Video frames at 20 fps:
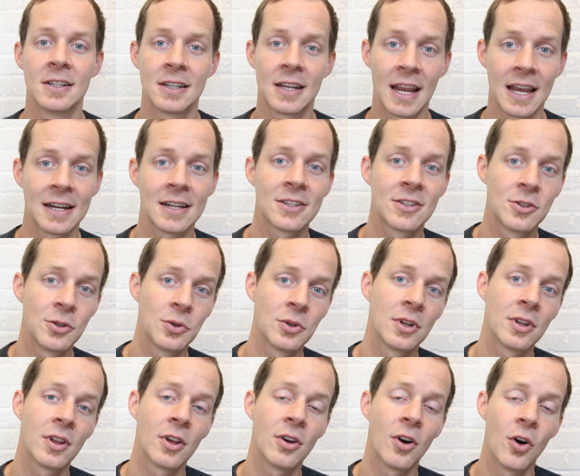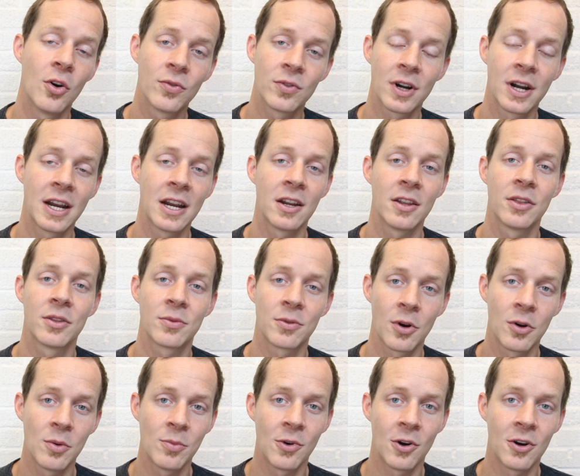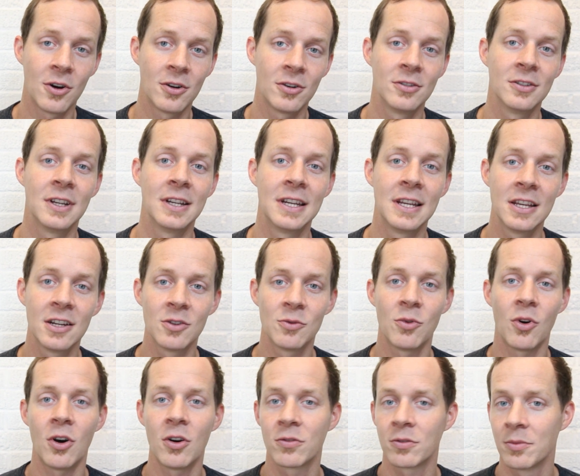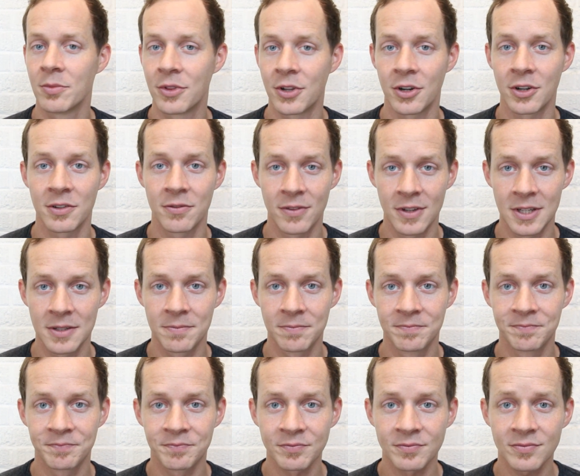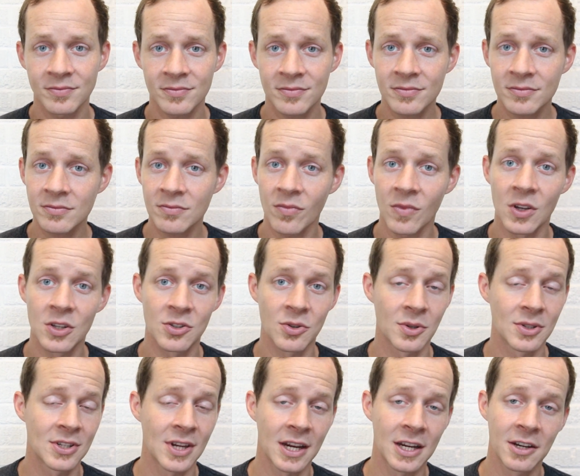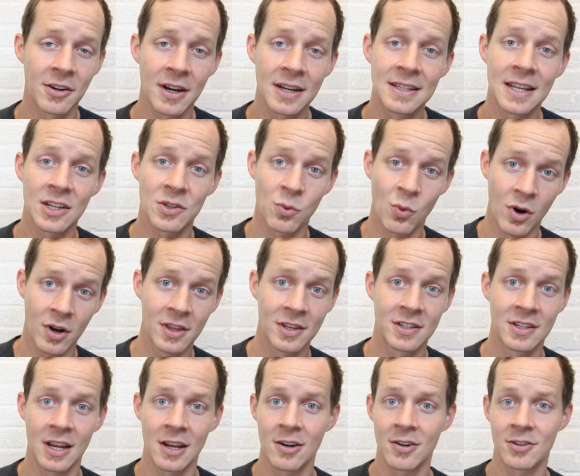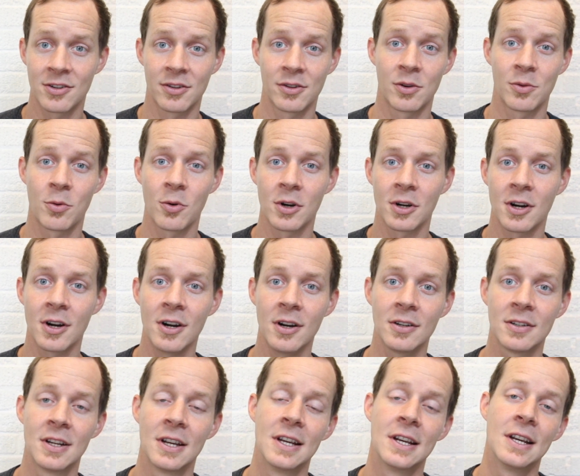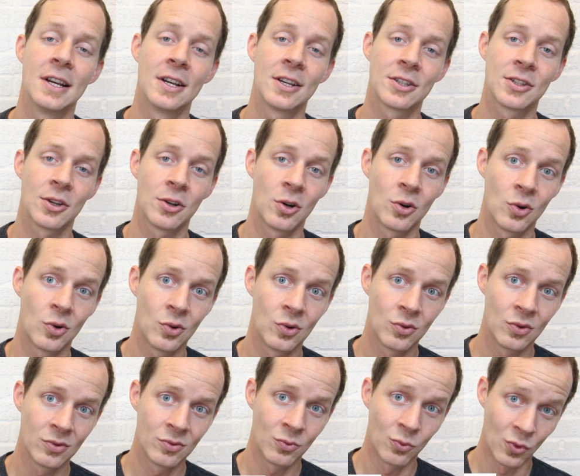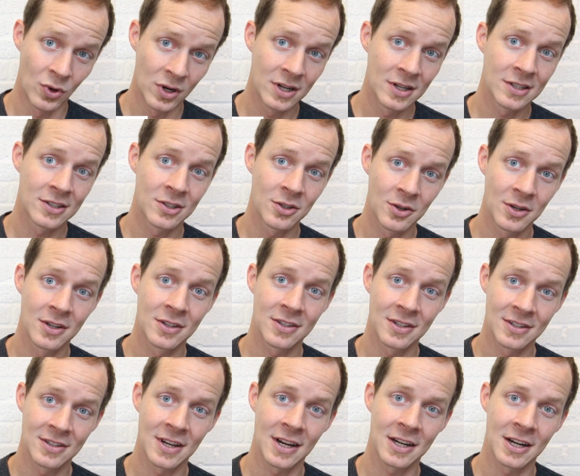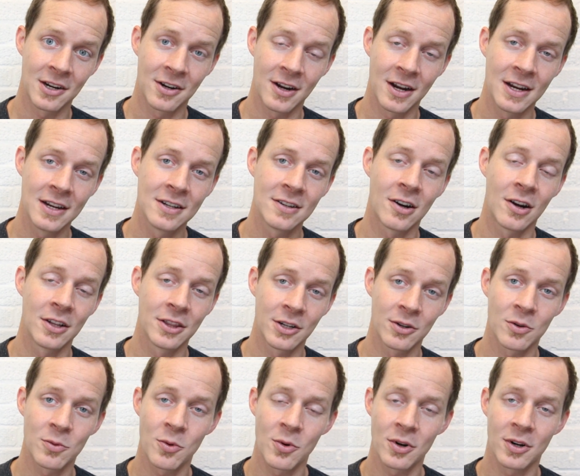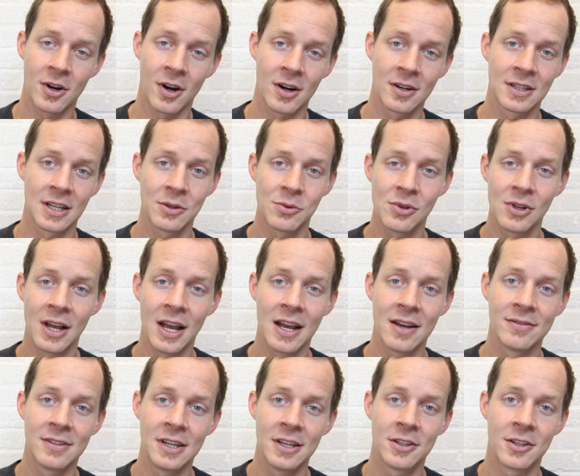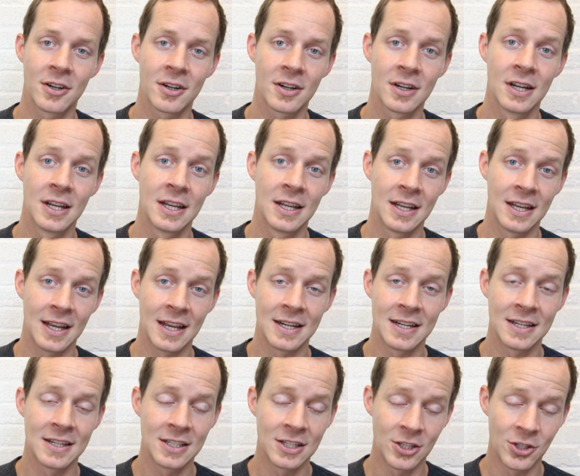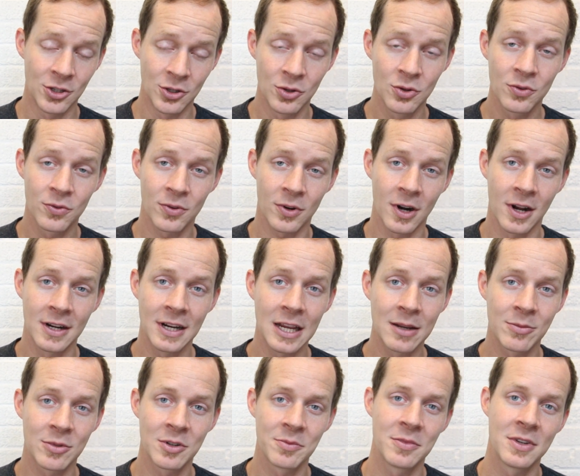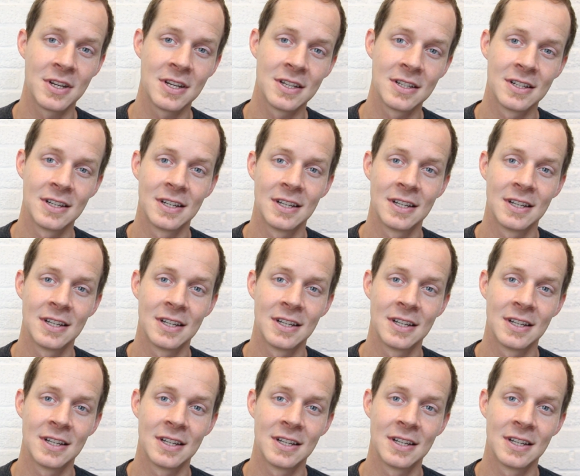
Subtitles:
can a student overhand throw a ball and hit a wall from 30 feet? So in second grade, that's one of the standards on the report card. So when a student is in second grade, on their report card, they will have either an U for unable to meet,